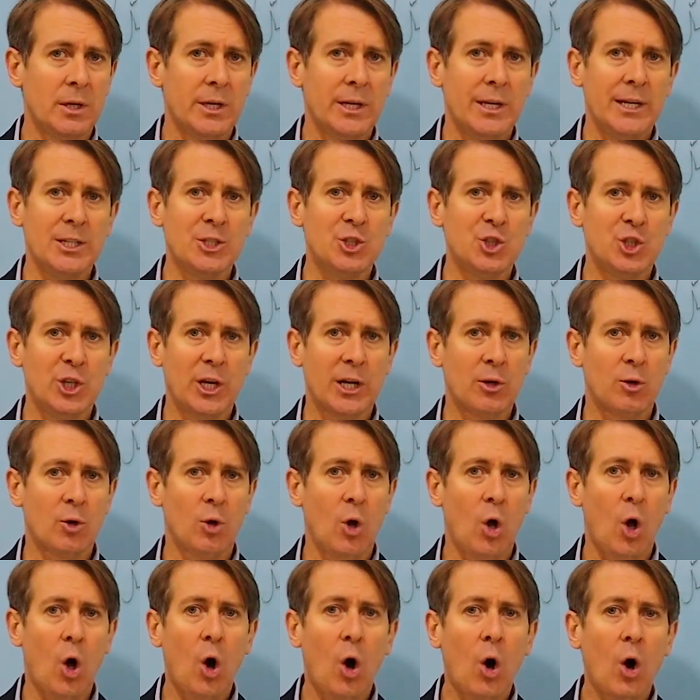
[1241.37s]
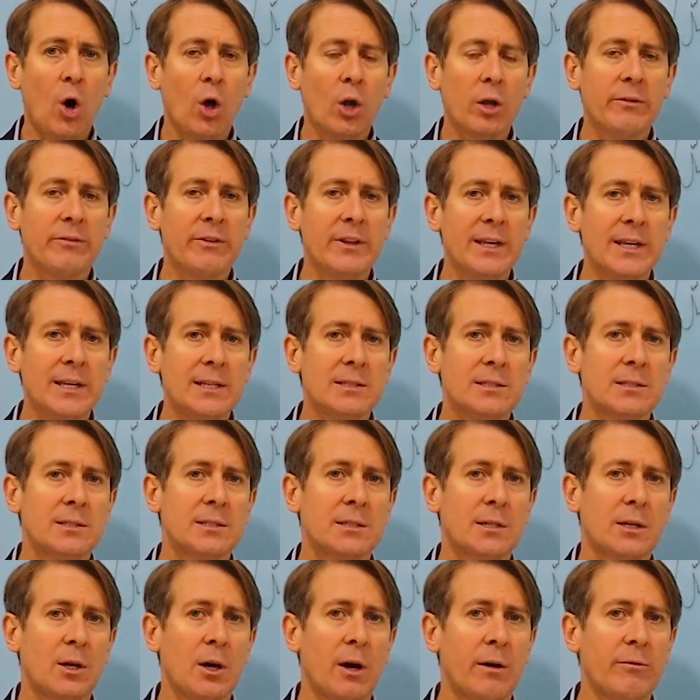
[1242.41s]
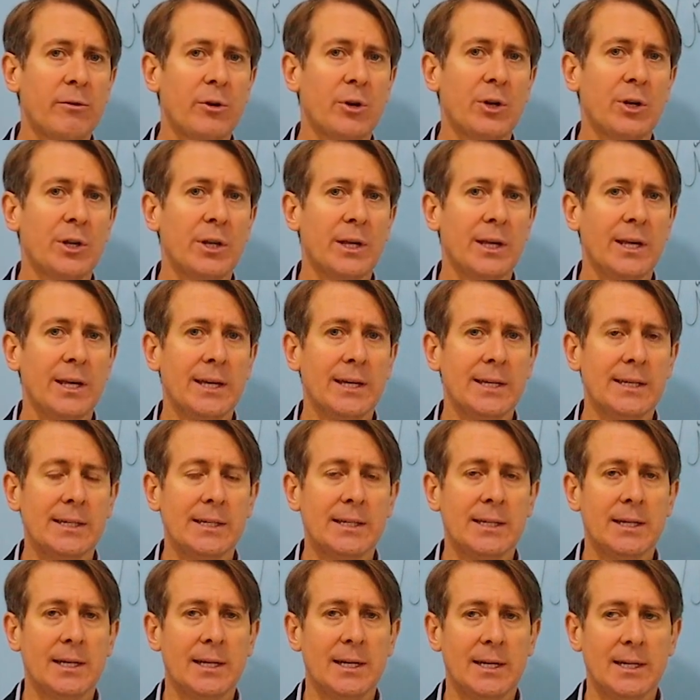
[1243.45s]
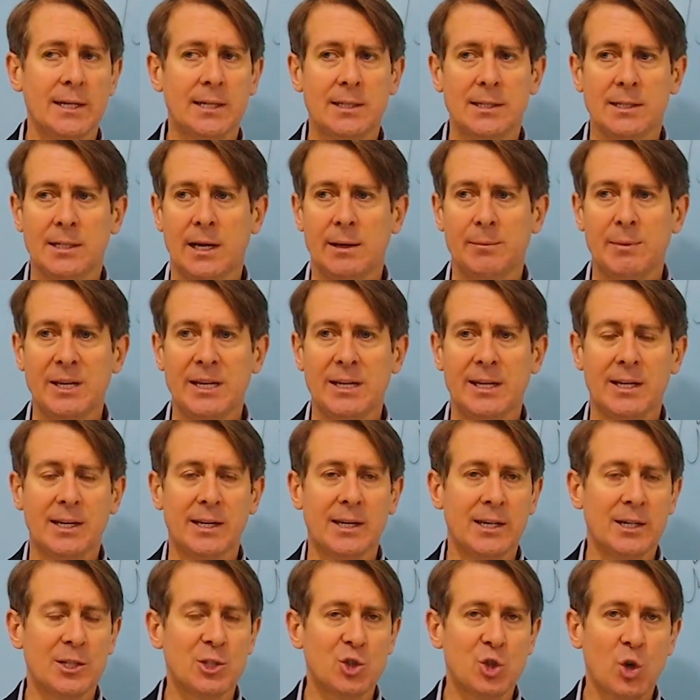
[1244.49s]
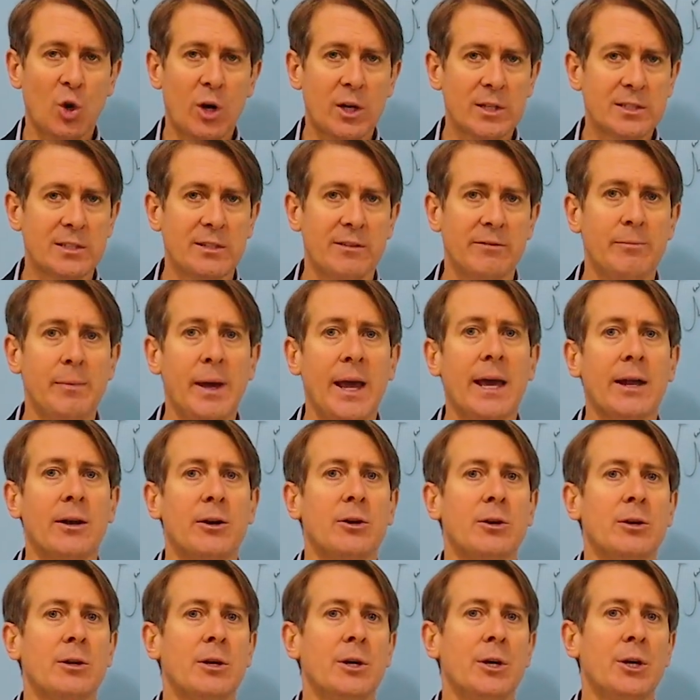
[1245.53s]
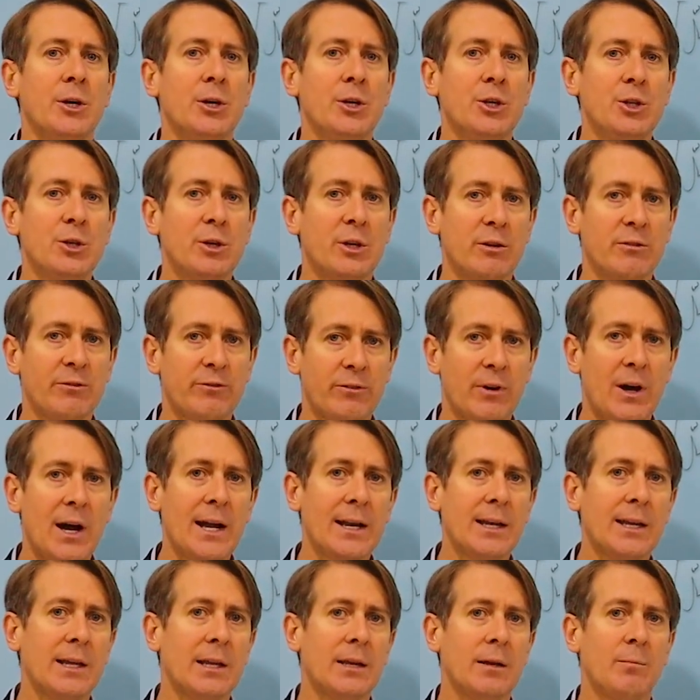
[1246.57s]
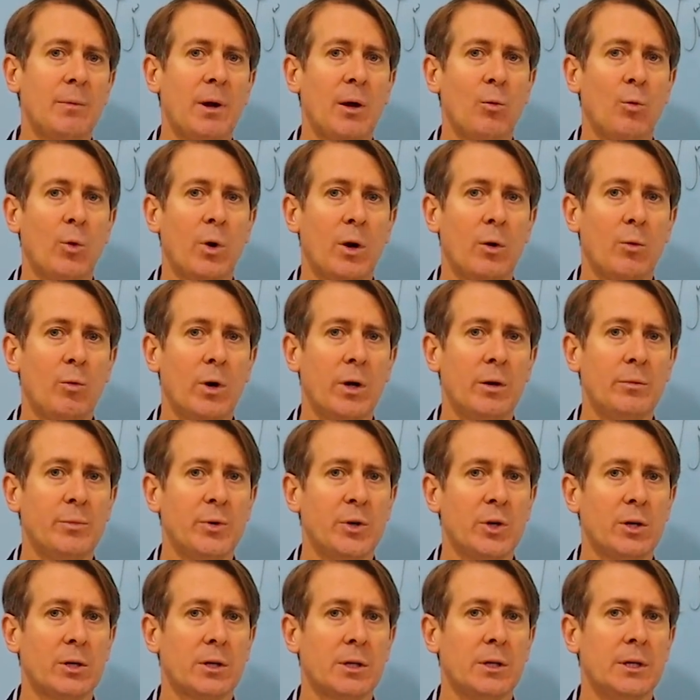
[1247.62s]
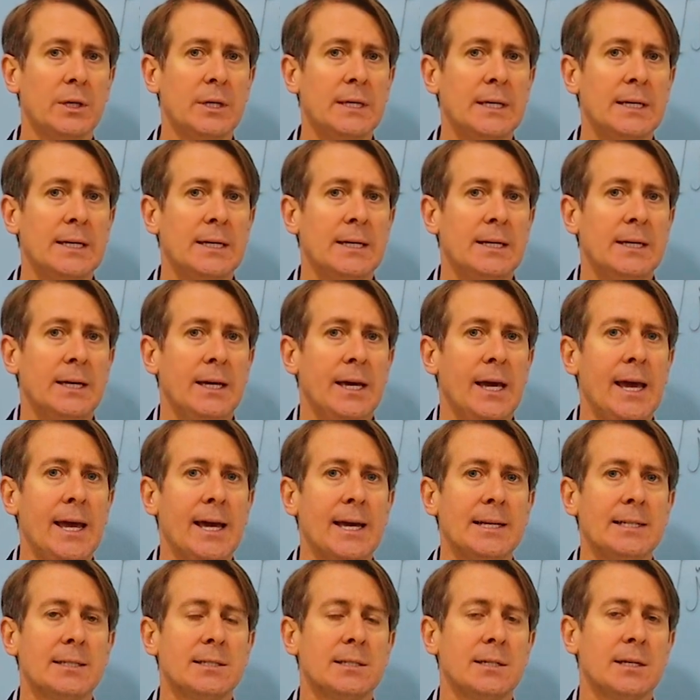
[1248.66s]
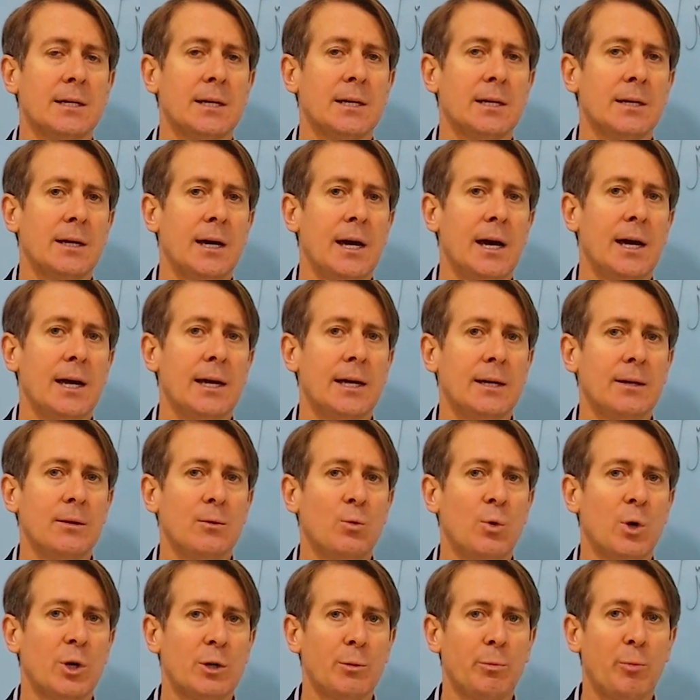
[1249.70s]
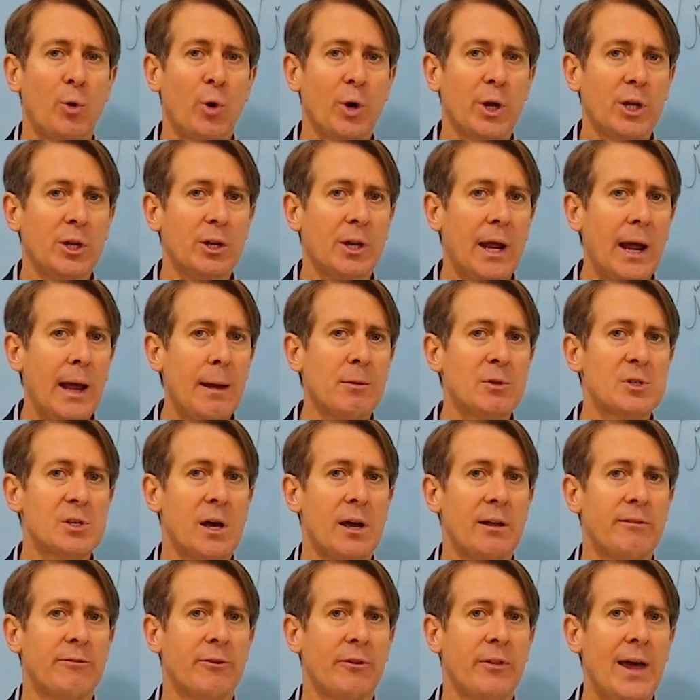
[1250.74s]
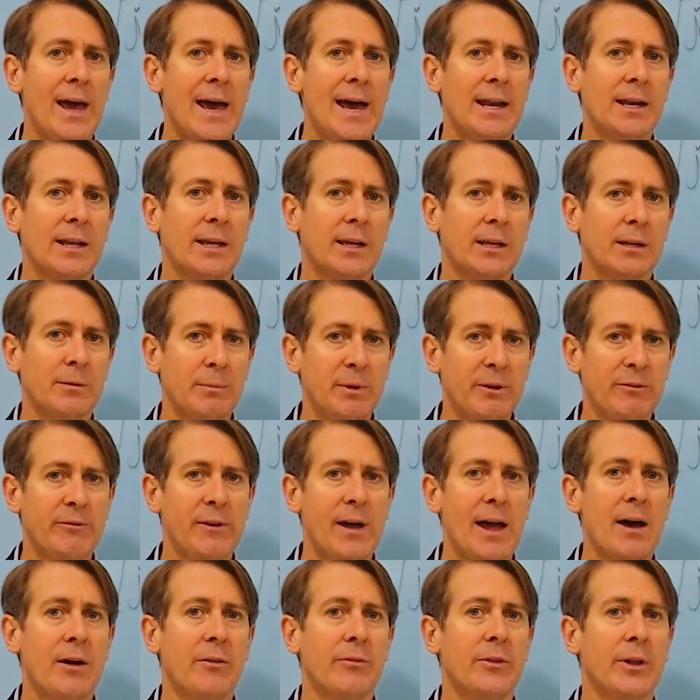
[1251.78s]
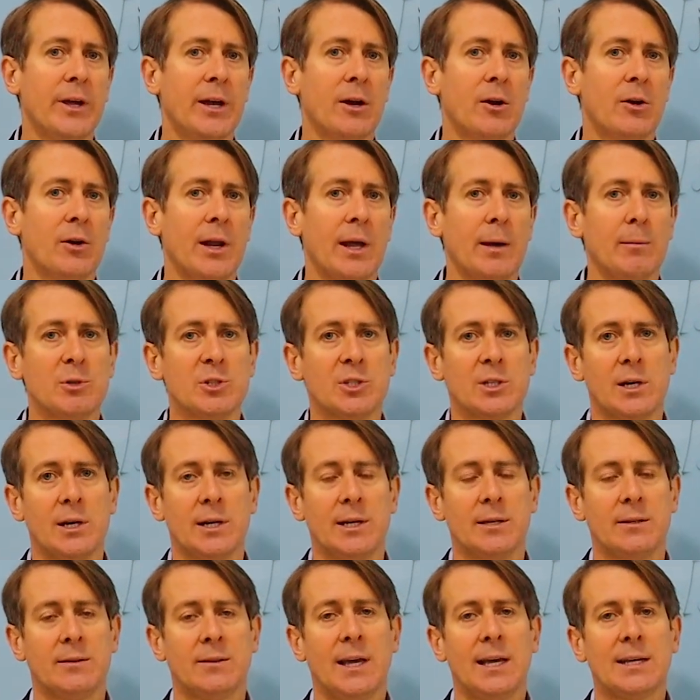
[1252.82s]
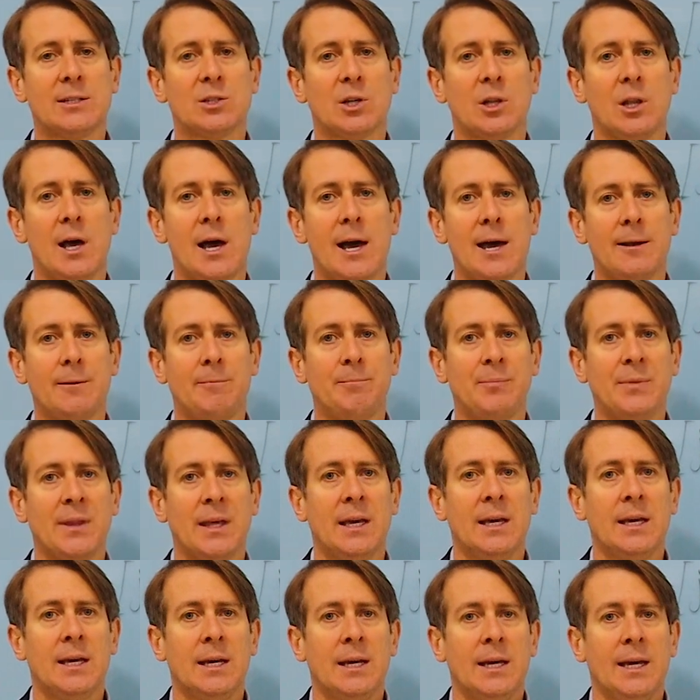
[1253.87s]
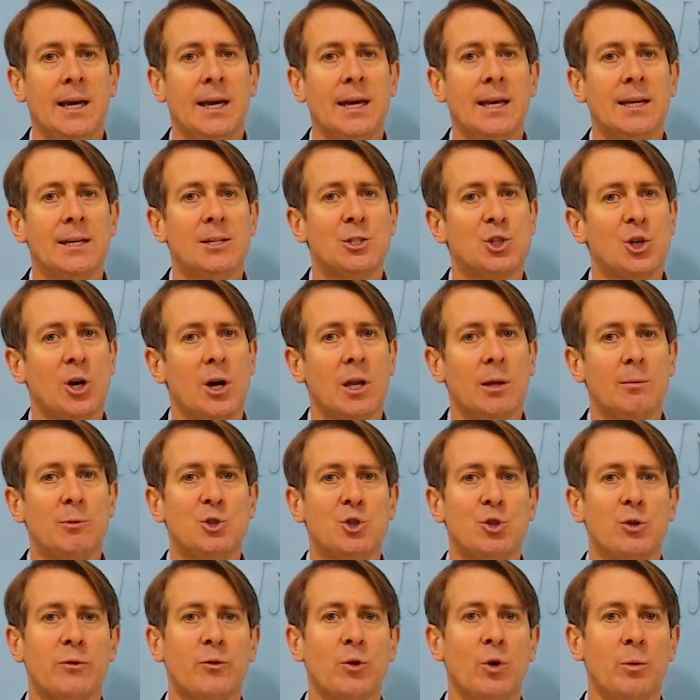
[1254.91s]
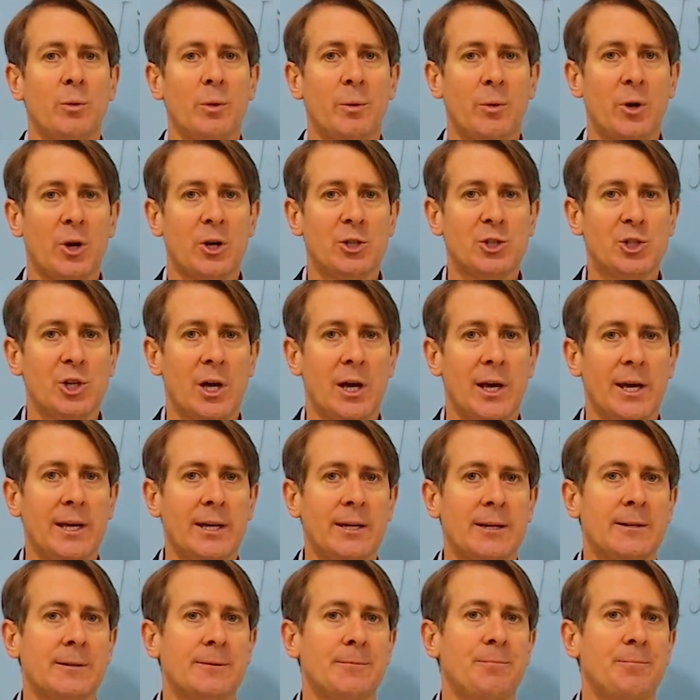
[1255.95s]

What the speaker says: in general, all of these covered in an exhaustive manner, you can find it in my 101 book. And I want to point you to Amazon for that. It can be found there on Amazon. Thanks a lot. And inshallah, nshufkum al-mara jai.